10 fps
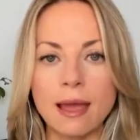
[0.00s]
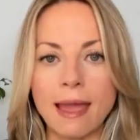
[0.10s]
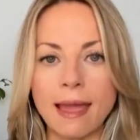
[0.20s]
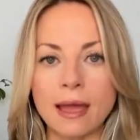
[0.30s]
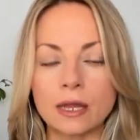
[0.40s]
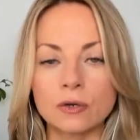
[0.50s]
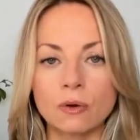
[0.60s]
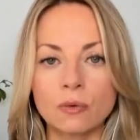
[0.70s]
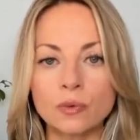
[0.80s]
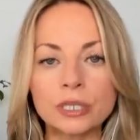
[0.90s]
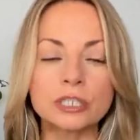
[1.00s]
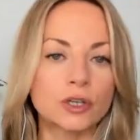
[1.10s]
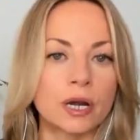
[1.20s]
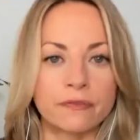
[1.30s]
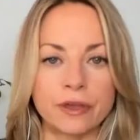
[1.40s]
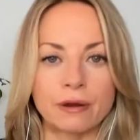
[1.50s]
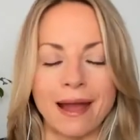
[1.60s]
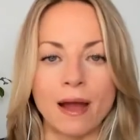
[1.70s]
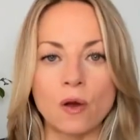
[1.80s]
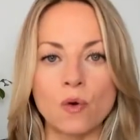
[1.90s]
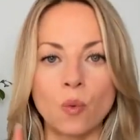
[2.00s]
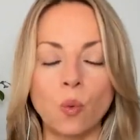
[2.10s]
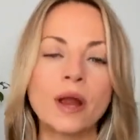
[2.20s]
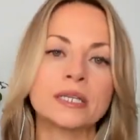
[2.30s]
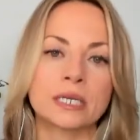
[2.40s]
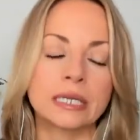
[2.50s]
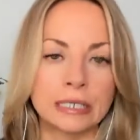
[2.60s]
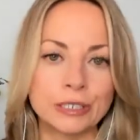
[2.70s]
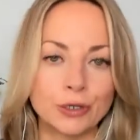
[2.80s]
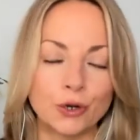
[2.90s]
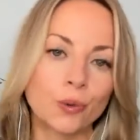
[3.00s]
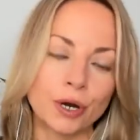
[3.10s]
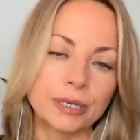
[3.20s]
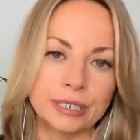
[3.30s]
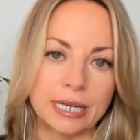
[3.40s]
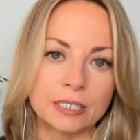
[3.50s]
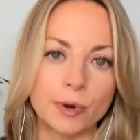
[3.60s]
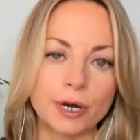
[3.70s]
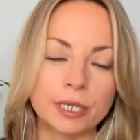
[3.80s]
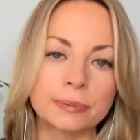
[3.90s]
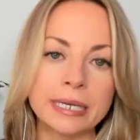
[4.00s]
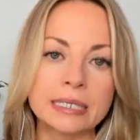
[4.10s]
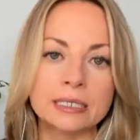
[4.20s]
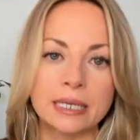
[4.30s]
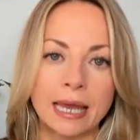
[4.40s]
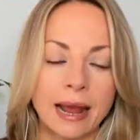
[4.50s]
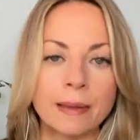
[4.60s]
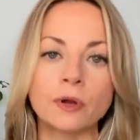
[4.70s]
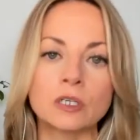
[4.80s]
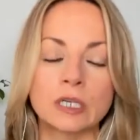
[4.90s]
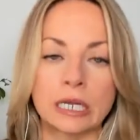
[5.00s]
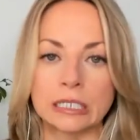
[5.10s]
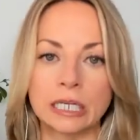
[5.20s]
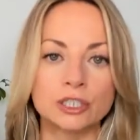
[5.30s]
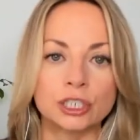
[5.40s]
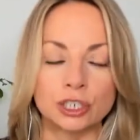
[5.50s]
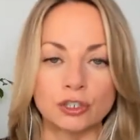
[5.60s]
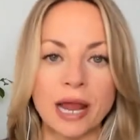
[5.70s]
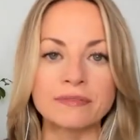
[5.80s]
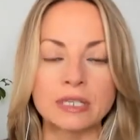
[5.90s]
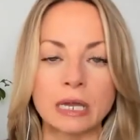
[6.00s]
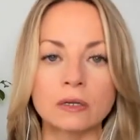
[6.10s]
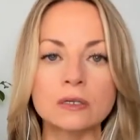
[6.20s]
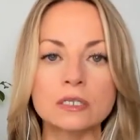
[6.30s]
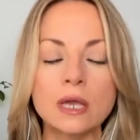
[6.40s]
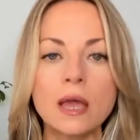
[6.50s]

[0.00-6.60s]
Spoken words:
and really trying to figure out what is going to continue to work in today's marketplace to get eyeballs, to get attention, to drive sales.